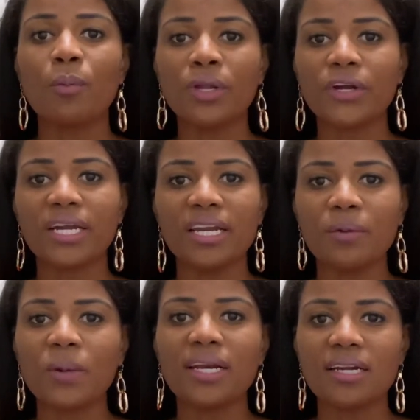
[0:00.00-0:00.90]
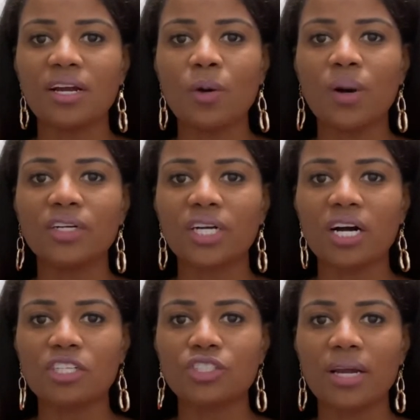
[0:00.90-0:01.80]
when you're getting ready to go under
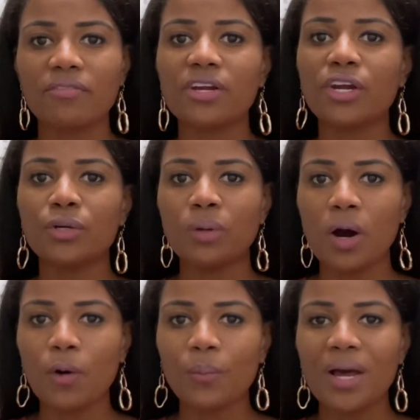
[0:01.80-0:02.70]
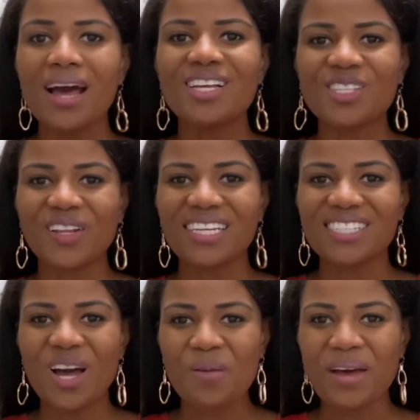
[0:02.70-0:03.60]
contract for your new home. So
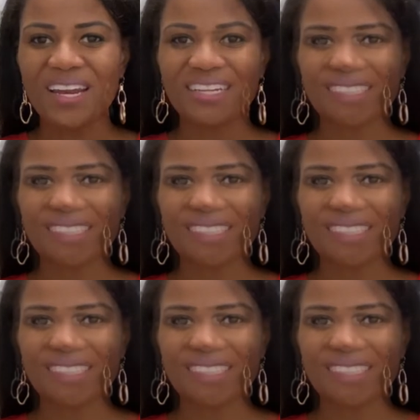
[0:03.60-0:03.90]
let's talk about it.